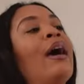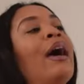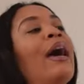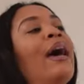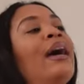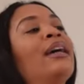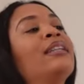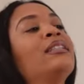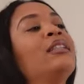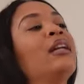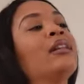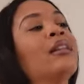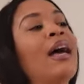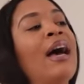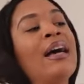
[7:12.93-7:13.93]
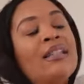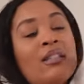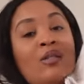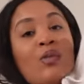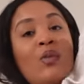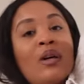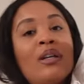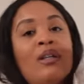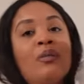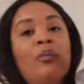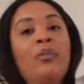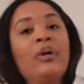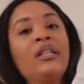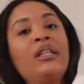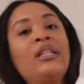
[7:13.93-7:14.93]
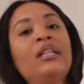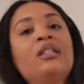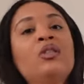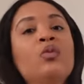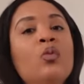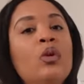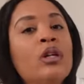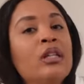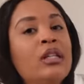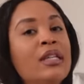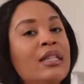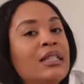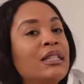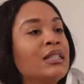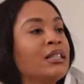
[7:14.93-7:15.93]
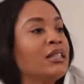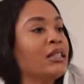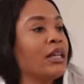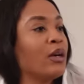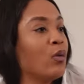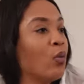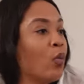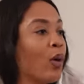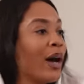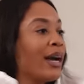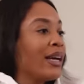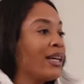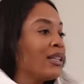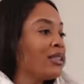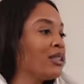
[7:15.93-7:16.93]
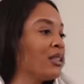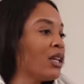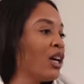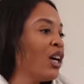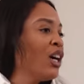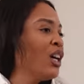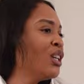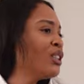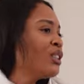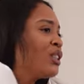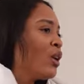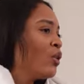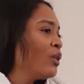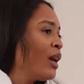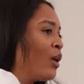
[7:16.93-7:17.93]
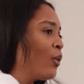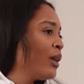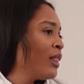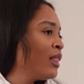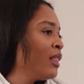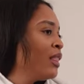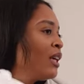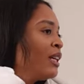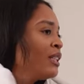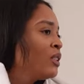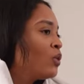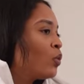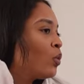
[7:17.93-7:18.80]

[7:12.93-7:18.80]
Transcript: as the last one, but this one is in white. So now with this